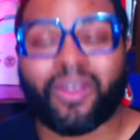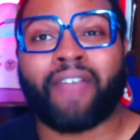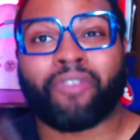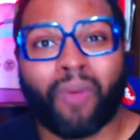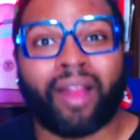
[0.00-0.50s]

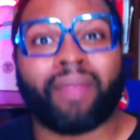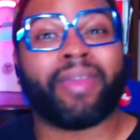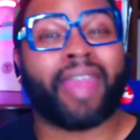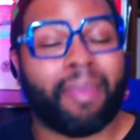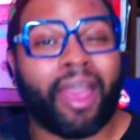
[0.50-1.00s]
After a while it
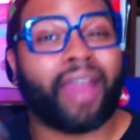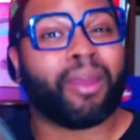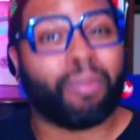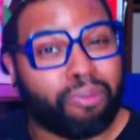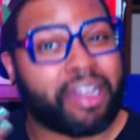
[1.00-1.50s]
became kind
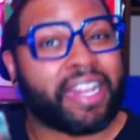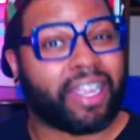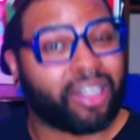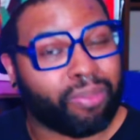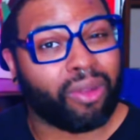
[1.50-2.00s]
of
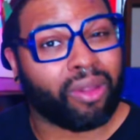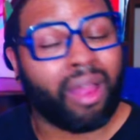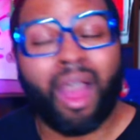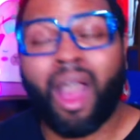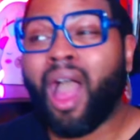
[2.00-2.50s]
predictable,
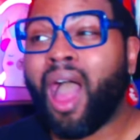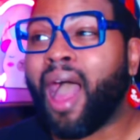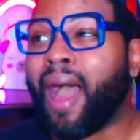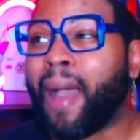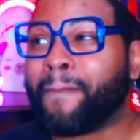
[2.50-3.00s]

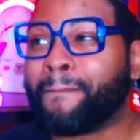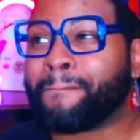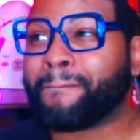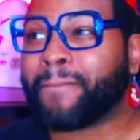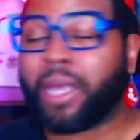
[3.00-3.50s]

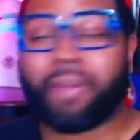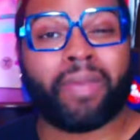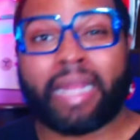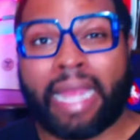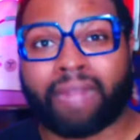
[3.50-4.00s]
but
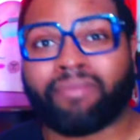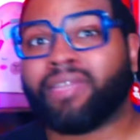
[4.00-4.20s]
again, it